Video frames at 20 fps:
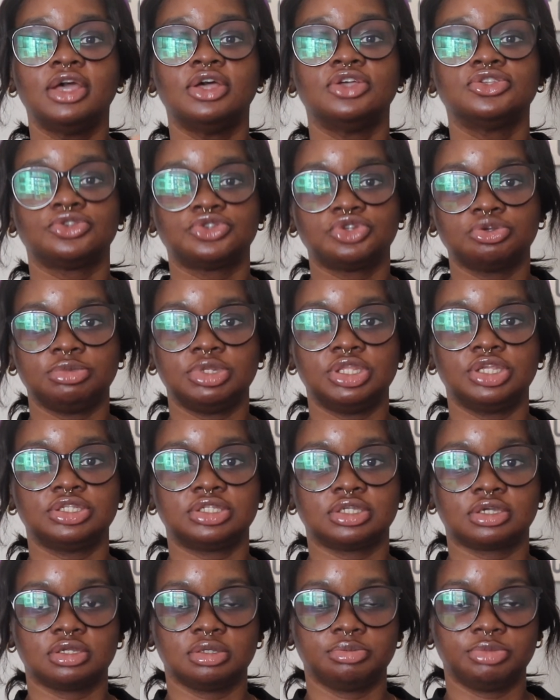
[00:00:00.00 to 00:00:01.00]
social medias.
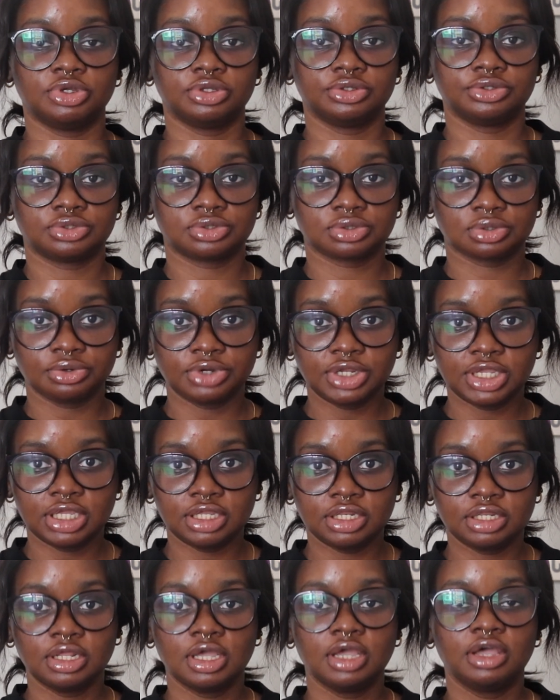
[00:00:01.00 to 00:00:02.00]
They're going to be on the
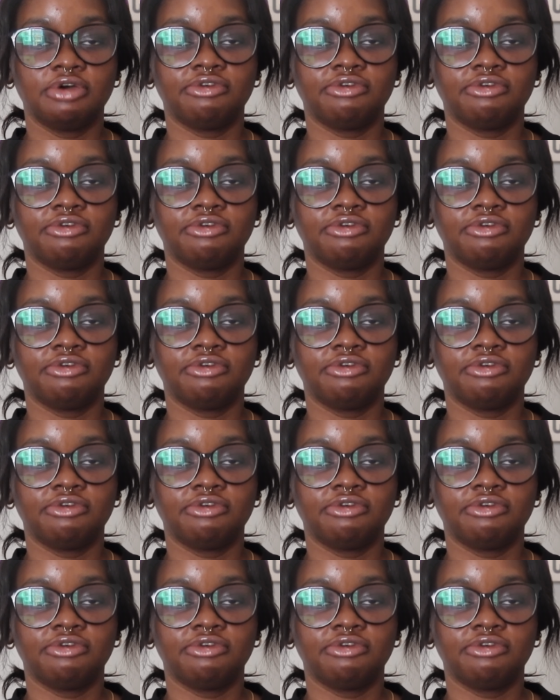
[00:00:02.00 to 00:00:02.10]
screen.